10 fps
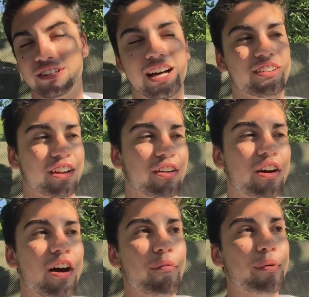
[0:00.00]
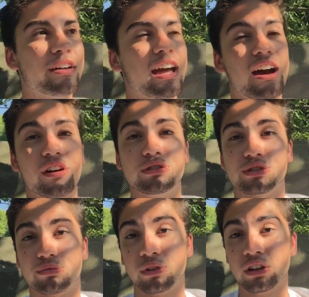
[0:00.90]
I don't know. But yeah, it was
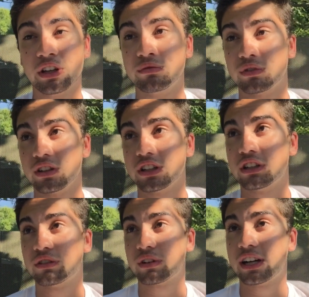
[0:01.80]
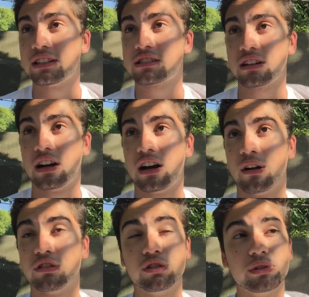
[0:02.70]
a really, really good race.
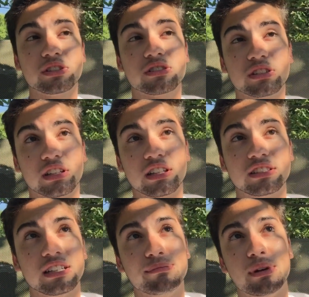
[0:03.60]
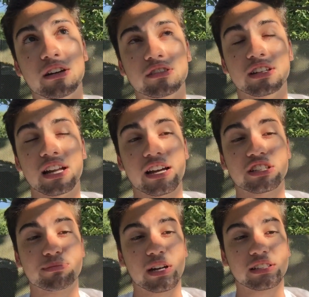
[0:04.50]
Lewis, he did better than I
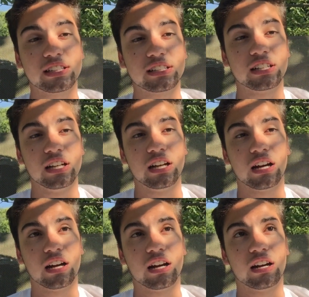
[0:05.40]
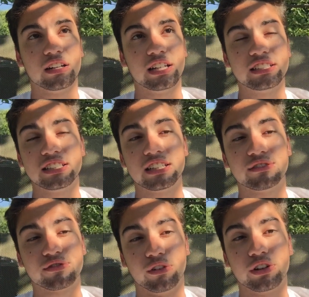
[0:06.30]
expected, ending
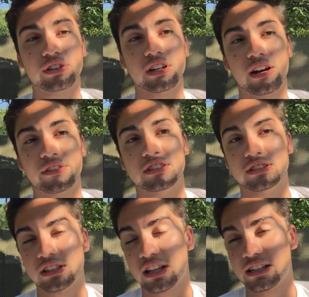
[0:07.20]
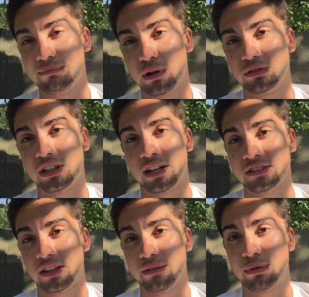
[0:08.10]
in 4th, obviously letting
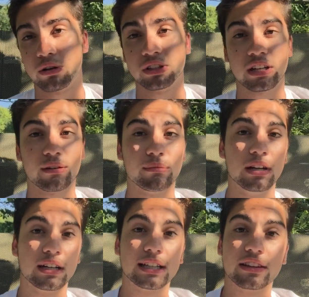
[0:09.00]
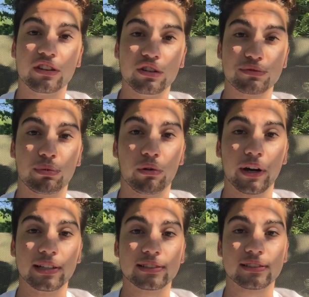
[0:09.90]
Bottas on the podium get those
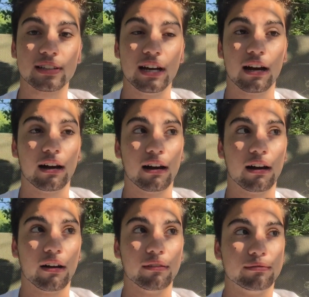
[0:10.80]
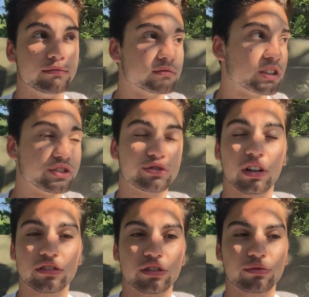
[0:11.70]
points.
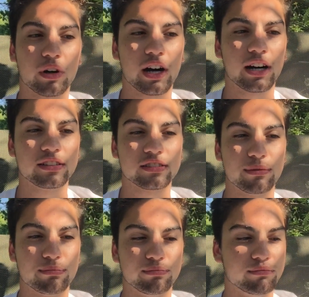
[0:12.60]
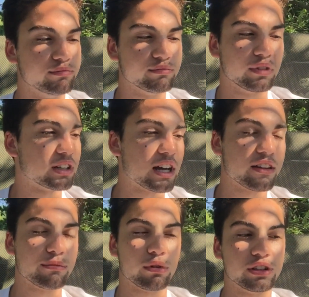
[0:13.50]
Constructor-wise, they would have
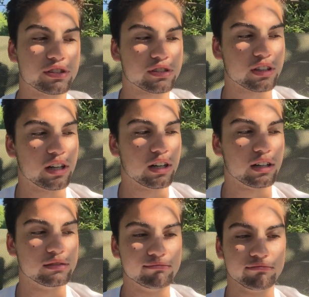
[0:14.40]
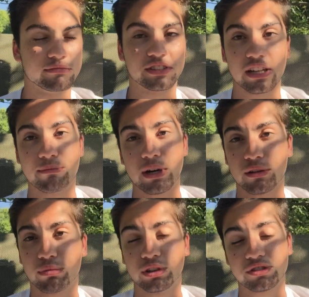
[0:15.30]
gotten the points, the same
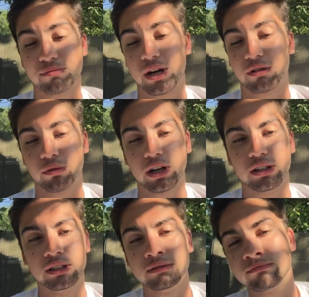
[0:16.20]
amount of points no matter what.